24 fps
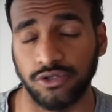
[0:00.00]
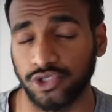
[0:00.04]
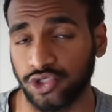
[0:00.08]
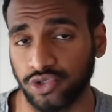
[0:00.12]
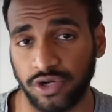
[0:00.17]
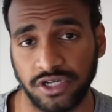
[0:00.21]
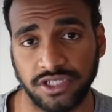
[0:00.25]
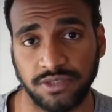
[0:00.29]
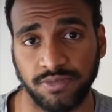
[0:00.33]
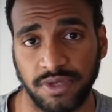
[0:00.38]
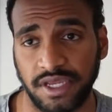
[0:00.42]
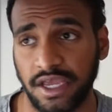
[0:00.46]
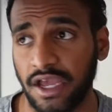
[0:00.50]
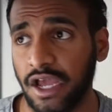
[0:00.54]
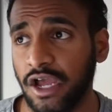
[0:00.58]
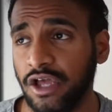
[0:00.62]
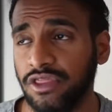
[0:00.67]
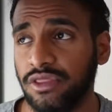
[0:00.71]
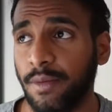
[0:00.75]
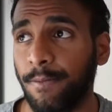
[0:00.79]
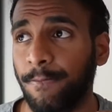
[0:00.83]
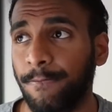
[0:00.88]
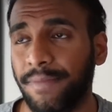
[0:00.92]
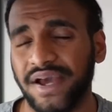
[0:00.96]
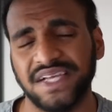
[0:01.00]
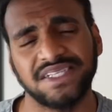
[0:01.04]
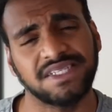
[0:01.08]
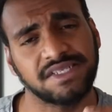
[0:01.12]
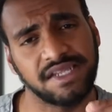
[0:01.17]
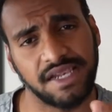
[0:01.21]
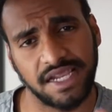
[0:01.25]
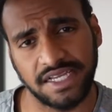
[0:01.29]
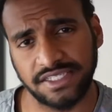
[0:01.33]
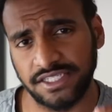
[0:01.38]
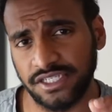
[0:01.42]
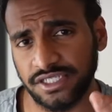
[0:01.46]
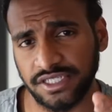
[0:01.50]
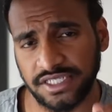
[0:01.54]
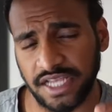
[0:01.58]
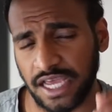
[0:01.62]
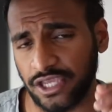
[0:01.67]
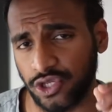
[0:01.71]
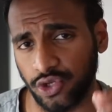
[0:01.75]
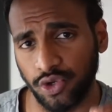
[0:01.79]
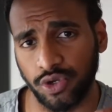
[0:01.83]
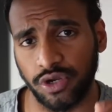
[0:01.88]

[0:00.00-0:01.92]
Trust me, the best lessons that you